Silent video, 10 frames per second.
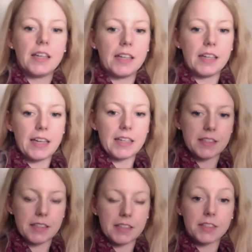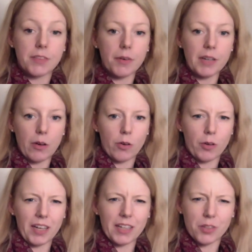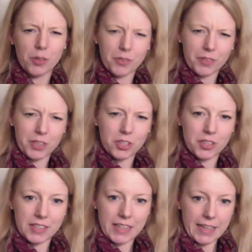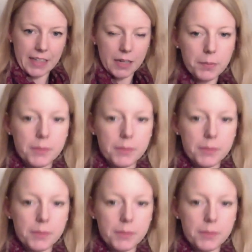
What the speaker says: It's very long. I don't know if I should stand up.